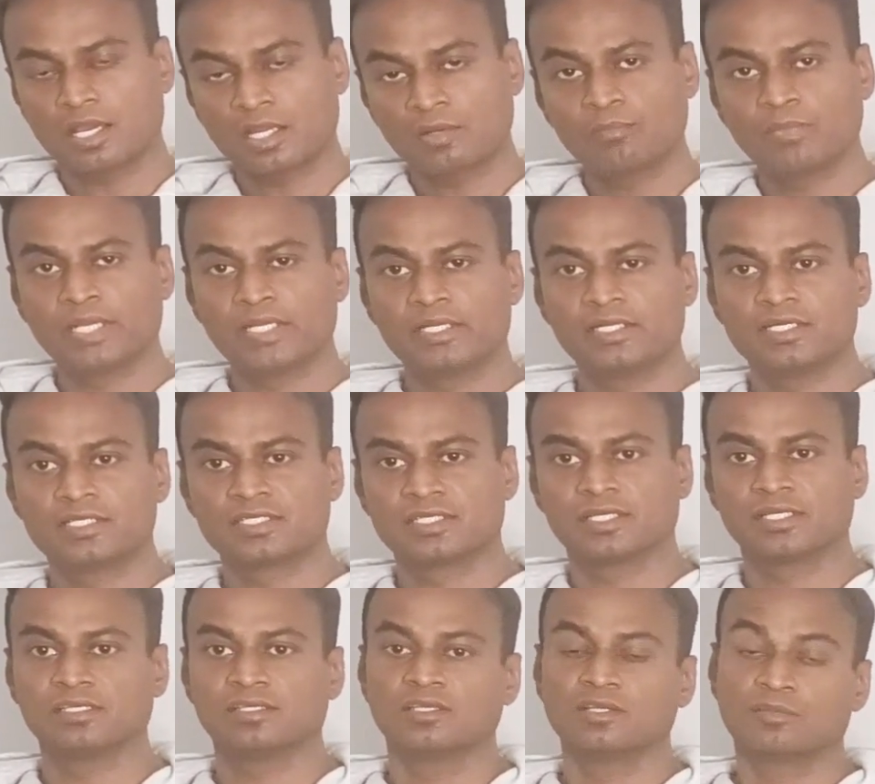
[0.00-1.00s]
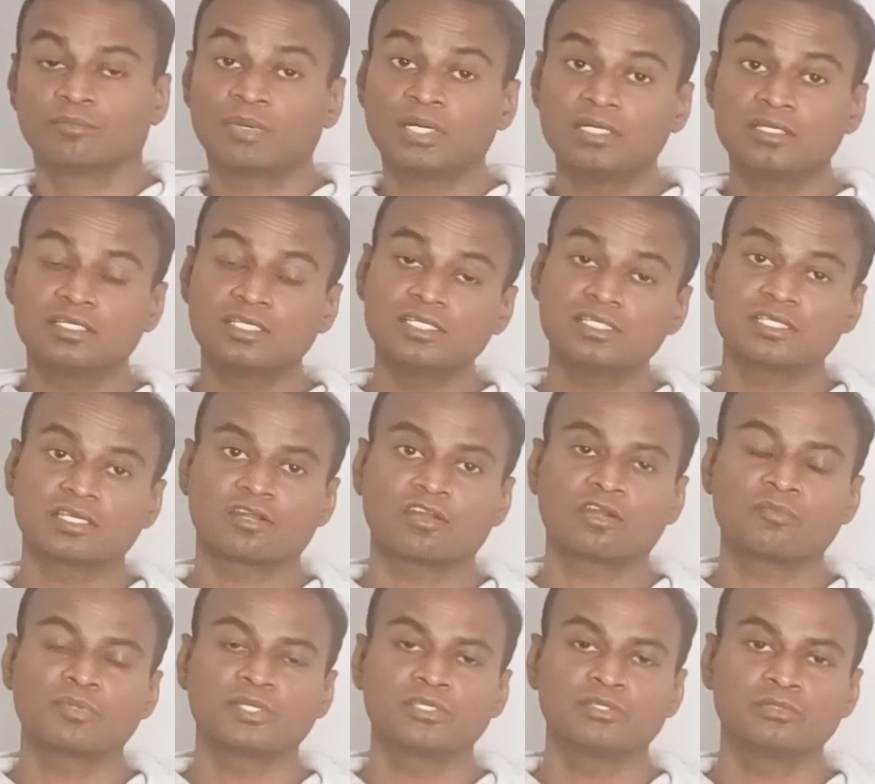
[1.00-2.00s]
unblinded study, but these
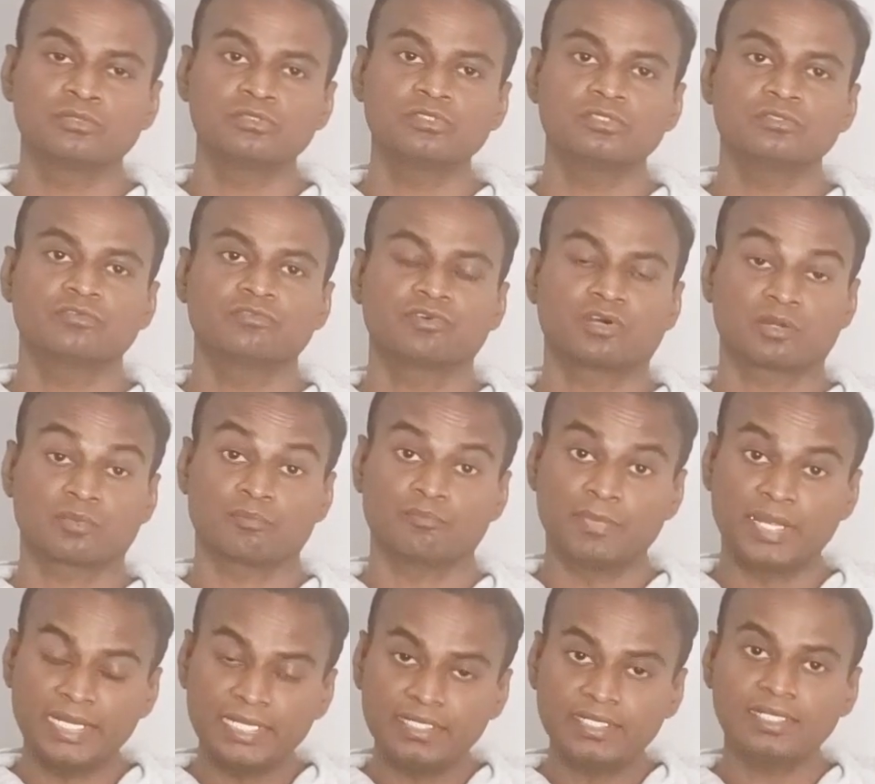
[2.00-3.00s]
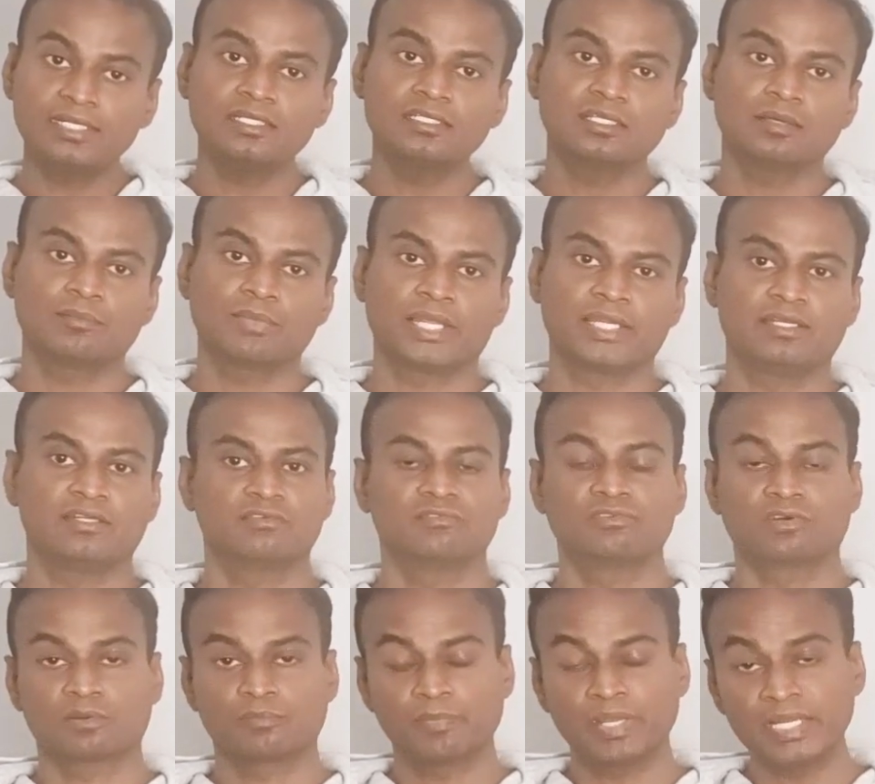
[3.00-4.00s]
cannot be used for maintaining the blind.
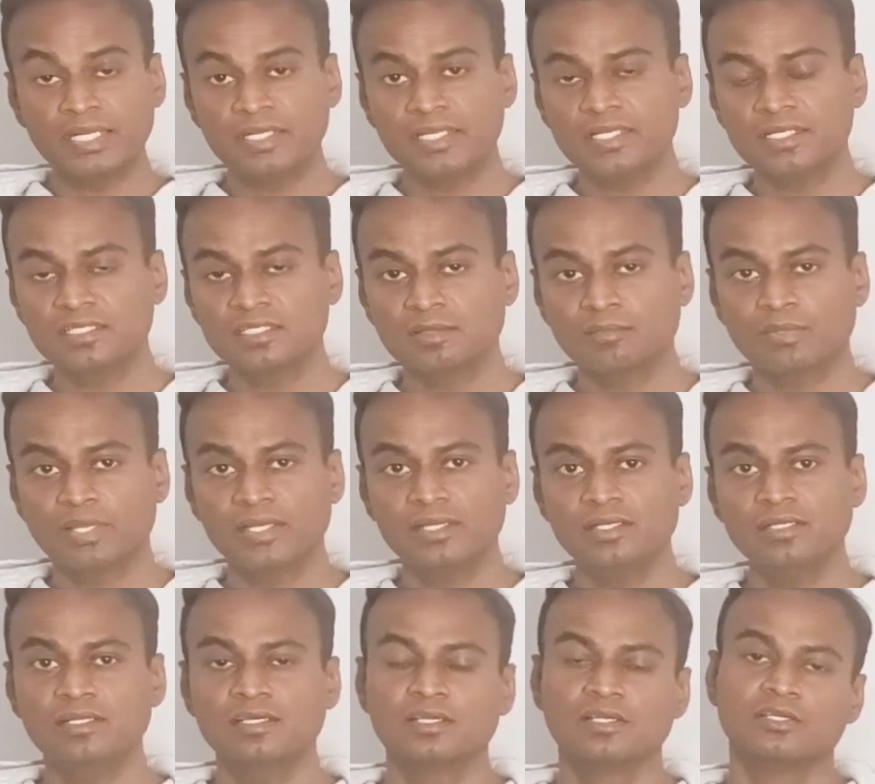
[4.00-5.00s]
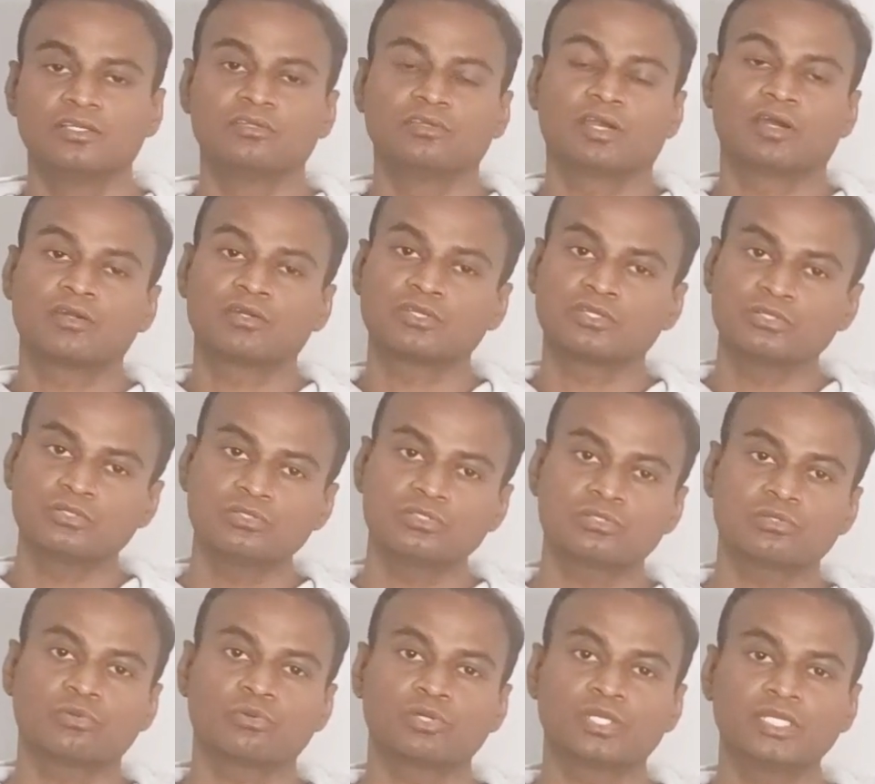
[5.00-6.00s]
For maintaining the blind, you have to use
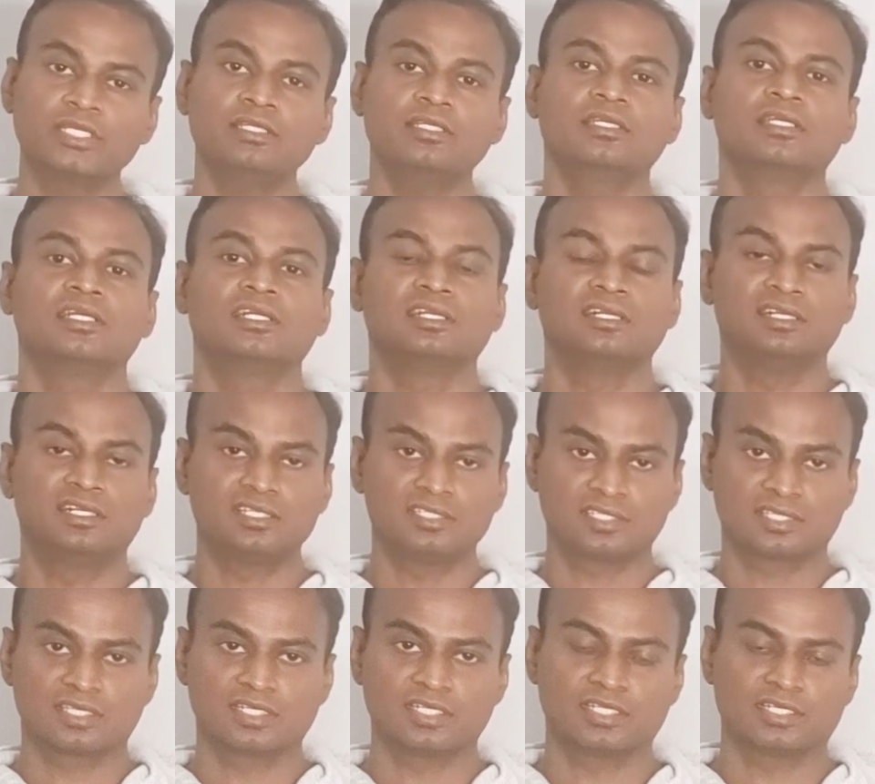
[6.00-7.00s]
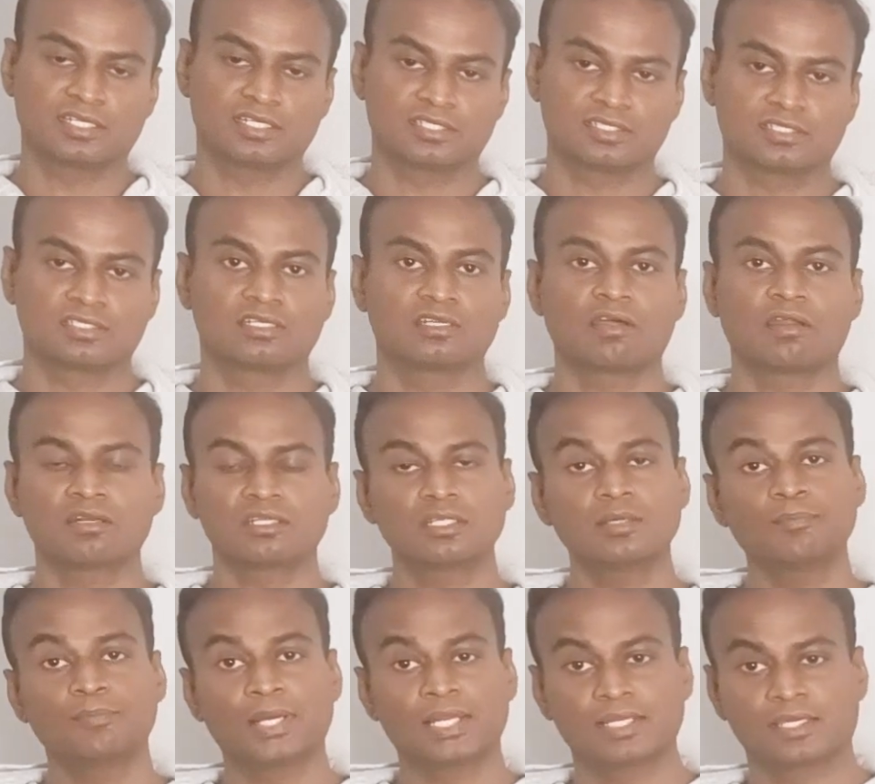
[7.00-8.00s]
only discrete kits, not
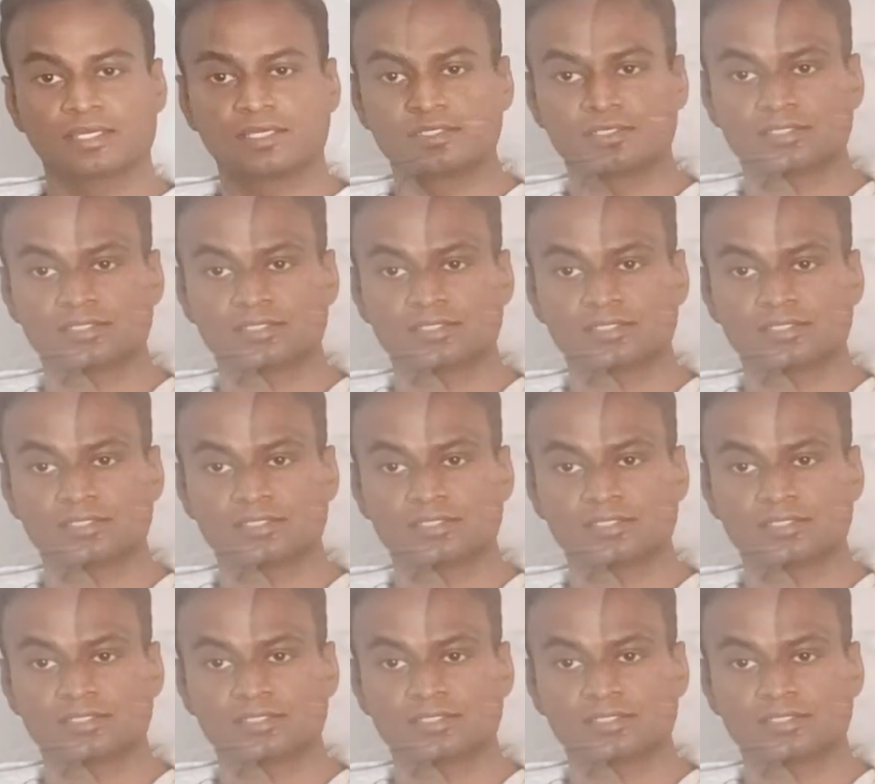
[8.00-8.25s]
the bulk